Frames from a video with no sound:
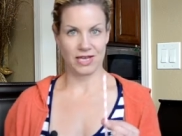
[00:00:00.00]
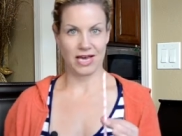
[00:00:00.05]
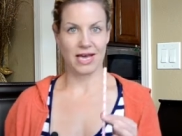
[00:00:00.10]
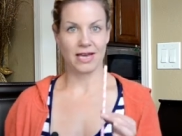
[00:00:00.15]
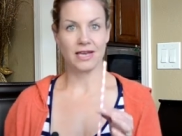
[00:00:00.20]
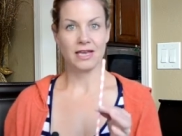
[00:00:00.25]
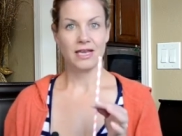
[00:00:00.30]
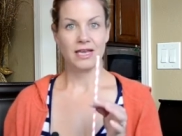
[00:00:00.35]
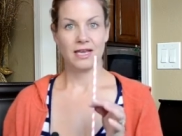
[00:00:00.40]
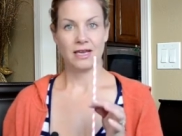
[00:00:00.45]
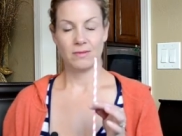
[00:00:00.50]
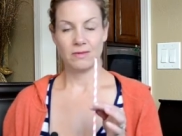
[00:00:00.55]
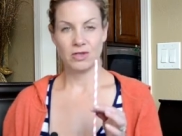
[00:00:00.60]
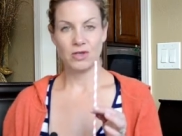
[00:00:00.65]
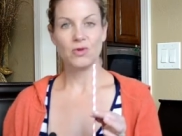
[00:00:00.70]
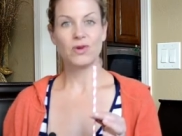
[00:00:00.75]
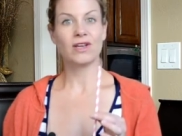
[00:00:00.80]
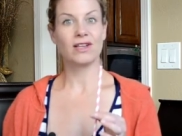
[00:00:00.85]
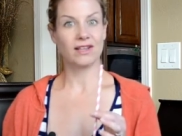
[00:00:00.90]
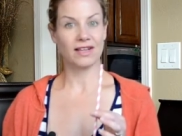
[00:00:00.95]
that. I mean,
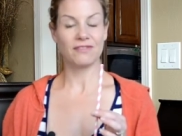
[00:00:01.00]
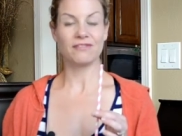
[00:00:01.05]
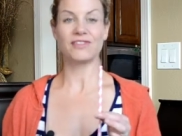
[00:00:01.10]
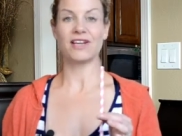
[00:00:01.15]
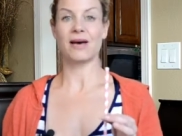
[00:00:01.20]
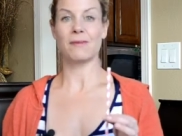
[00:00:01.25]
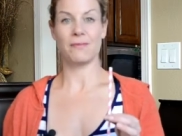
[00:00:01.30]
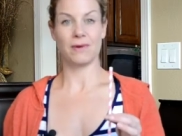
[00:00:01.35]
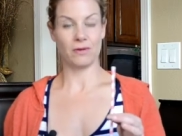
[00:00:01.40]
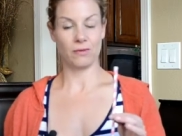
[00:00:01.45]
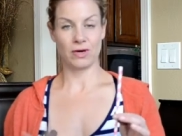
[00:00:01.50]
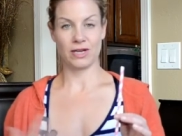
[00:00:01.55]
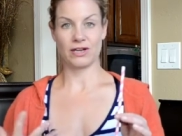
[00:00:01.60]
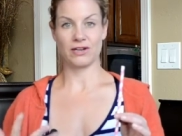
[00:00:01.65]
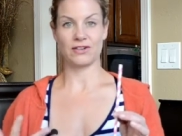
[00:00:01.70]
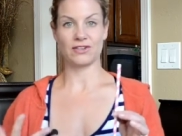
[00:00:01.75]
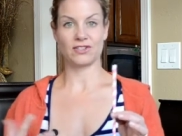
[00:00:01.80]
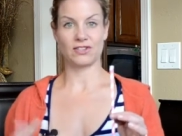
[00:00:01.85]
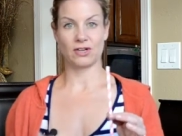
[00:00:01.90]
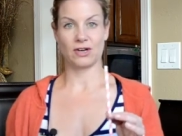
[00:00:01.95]
you can lift up. I want
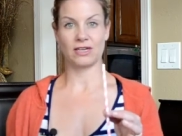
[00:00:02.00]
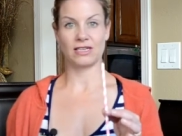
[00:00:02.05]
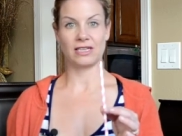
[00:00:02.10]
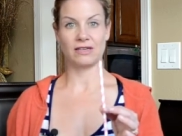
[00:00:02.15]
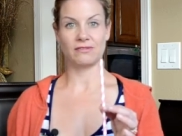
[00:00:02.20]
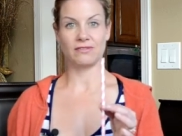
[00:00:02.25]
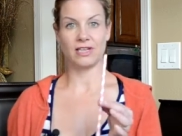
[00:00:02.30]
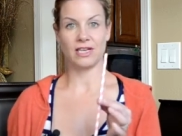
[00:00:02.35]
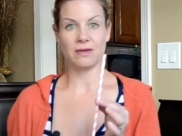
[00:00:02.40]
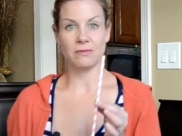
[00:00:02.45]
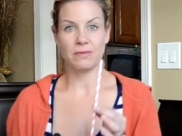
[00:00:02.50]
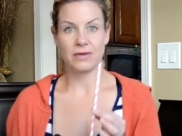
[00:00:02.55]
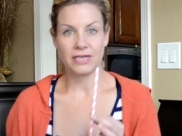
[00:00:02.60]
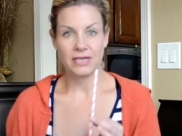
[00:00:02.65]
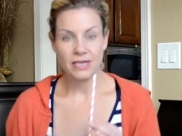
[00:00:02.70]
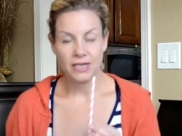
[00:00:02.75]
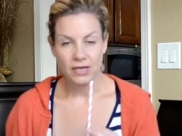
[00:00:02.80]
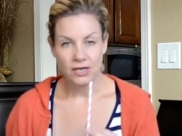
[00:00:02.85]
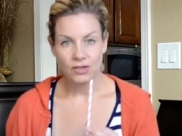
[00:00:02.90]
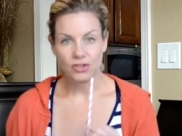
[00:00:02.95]
you to start lifting,
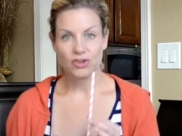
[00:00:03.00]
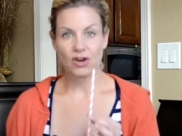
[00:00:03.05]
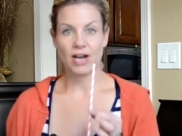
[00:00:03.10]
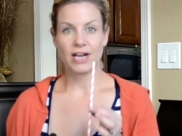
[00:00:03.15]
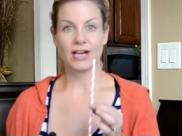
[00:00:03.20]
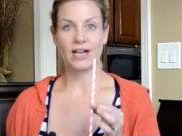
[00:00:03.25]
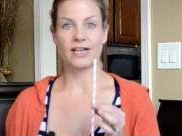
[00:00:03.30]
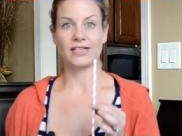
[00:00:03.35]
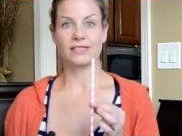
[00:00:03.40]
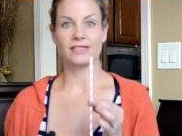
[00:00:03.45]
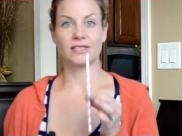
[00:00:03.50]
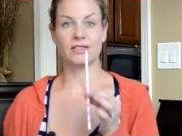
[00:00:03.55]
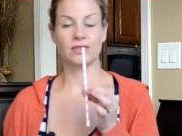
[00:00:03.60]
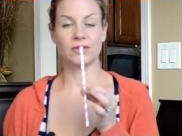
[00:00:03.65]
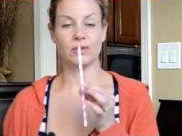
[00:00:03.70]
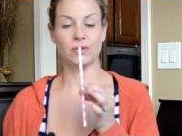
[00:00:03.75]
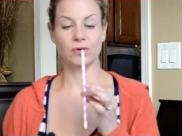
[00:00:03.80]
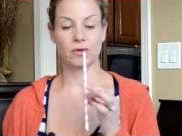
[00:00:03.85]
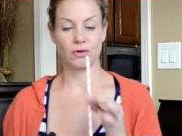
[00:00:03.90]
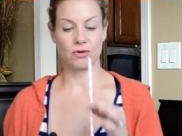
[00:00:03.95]
but try not
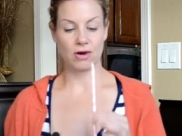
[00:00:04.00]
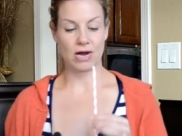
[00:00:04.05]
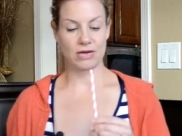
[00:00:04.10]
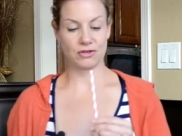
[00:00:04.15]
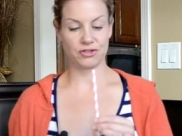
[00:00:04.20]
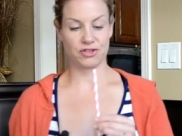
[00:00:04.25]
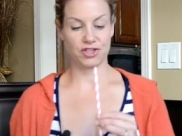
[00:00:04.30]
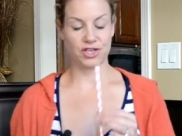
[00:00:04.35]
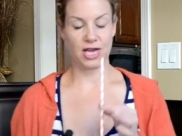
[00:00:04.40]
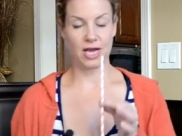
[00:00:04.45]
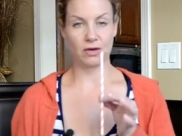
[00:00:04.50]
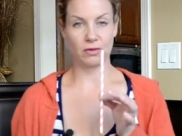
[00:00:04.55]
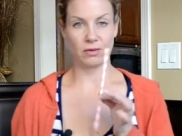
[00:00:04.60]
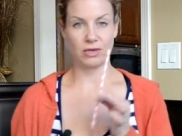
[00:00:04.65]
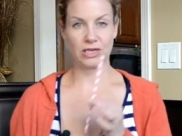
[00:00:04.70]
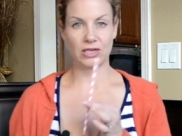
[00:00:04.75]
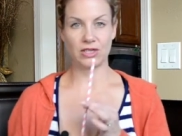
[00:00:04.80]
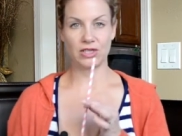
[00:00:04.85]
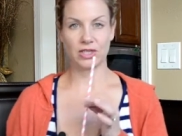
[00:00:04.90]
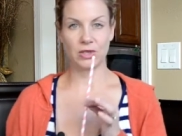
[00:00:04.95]
to crouch down
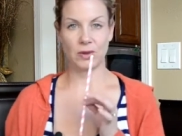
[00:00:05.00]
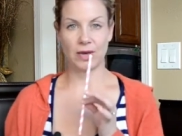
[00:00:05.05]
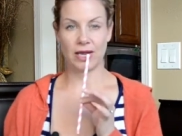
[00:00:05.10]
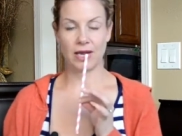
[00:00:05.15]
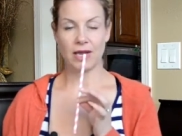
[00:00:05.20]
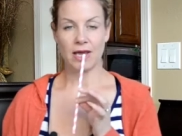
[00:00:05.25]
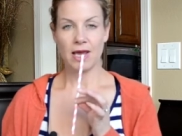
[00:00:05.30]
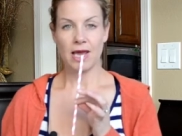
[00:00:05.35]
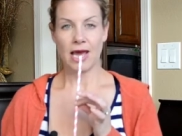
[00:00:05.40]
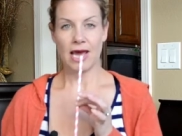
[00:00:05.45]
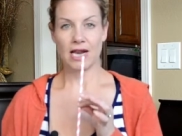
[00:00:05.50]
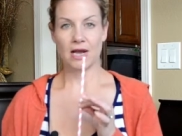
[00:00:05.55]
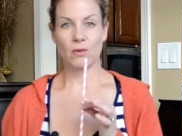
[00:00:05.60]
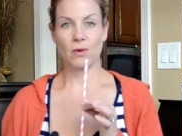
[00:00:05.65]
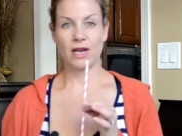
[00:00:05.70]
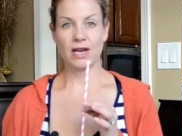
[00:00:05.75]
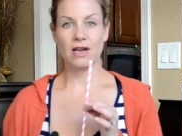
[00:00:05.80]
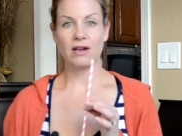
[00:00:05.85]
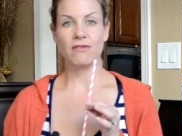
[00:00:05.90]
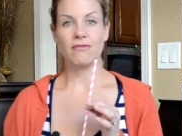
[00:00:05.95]
when you do it. And I
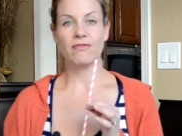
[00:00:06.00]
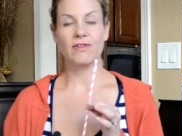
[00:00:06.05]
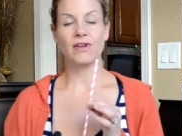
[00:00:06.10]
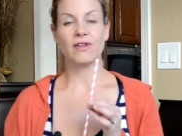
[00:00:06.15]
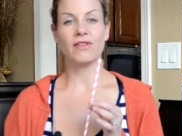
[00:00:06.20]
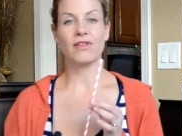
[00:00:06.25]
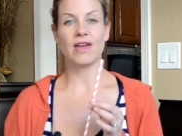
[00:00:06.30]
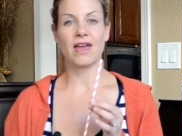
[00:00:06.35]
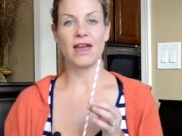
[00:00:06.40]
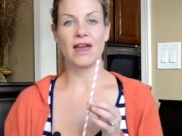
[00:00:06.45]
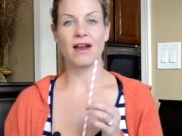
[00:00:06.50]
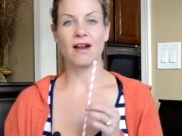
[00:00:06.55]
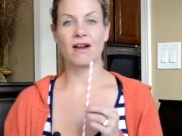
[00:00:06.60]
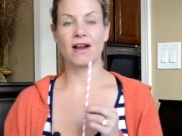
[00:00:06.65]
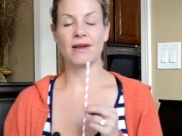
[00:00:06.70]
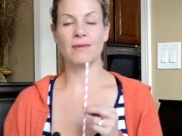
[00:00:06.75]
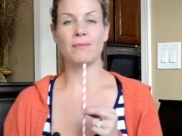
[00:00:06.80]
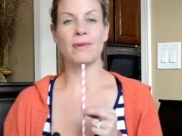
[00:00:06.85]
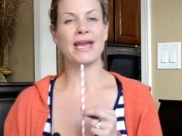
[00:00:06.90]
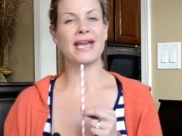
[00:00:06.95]
want you to feel the air
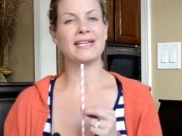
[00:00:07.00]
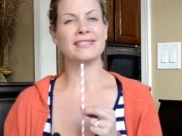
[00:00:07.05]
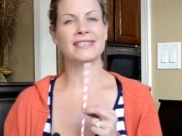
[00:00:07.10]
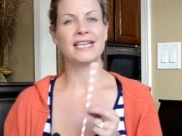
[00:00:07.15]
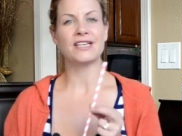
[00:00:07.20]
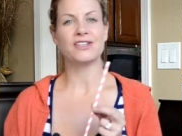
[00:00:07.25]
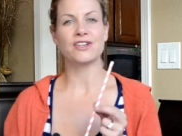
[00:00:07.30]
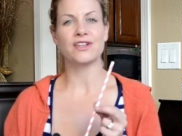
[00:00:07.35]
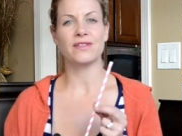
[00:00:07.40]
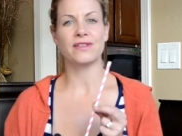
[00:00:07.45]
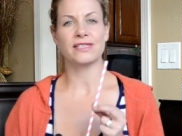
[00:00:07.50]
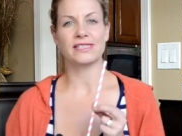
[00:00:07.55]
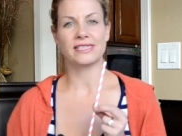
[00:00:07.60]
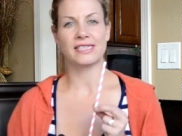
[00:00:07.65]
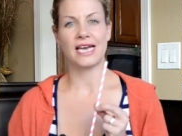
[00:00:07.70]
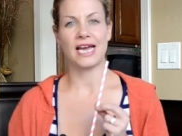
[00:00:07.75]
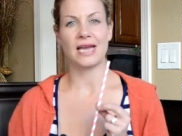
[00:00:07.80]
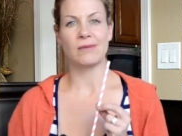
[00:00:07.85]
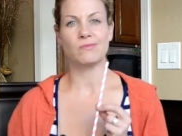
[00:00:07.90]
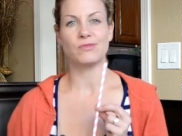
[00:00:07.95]
and pay attention this
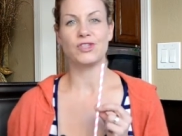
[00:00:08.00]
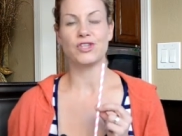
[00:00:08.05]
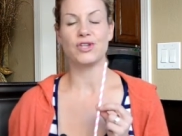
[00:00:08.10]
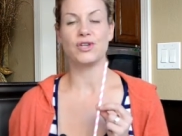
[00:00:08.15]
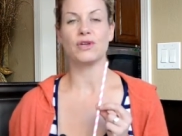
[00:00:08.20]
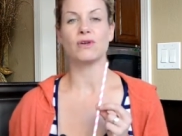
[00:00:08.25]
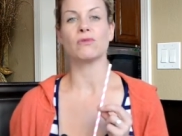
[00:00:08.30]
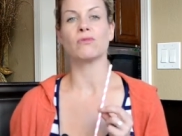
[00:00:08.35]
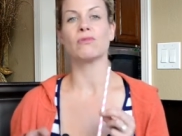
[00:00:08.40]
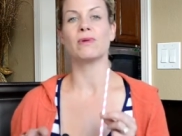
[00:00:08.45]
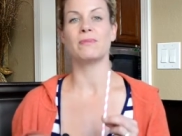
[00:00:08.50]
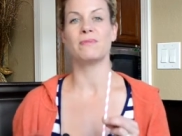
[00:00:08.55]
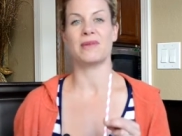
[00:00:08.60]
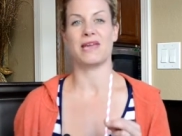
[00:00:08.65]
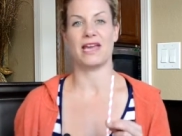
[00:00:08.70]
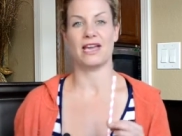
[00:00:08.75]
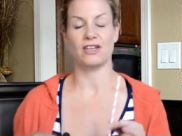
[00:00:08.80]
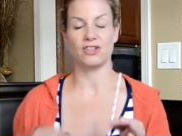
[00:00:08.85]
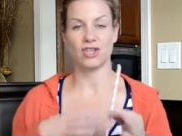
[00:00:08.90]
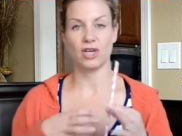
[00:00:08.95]
time to your rib
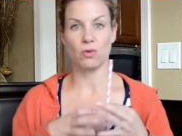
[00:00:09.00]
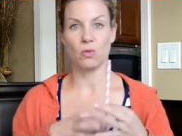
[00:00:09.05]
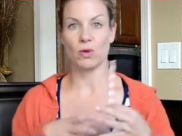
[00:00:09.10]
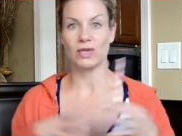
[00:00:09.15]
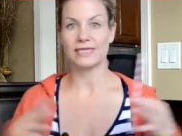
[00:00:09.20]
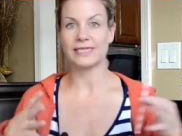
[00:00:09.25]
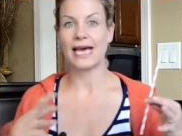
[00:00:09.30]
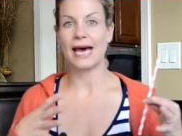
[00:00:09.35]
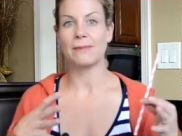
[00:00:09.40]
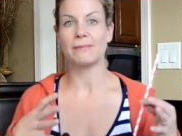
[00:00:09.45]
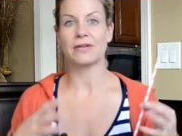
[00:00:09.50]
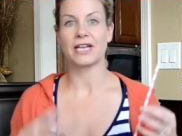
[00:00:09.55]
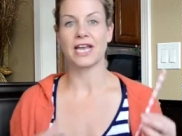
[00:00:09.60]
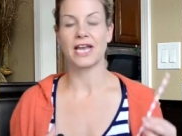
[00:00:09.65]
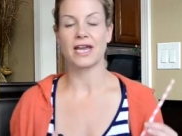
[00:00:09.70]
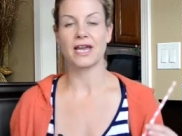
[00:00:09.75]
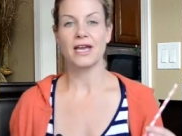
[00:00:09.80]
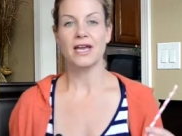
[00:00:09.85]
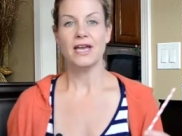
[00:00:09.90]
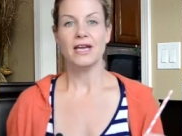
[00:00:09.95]
cage and what's
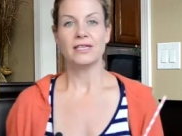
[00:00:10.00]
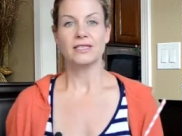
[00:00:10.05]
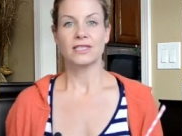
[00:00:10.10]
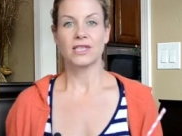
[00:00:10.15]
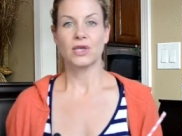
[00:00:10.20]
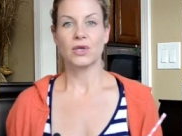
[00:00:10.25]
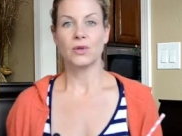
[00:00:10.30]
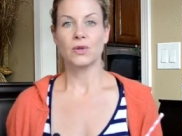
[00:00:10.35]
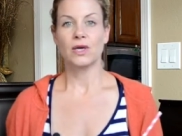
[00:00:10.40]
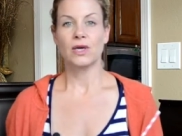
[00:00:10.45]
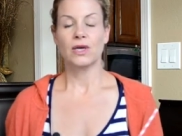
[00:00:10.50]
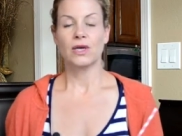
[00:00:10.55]
happening. So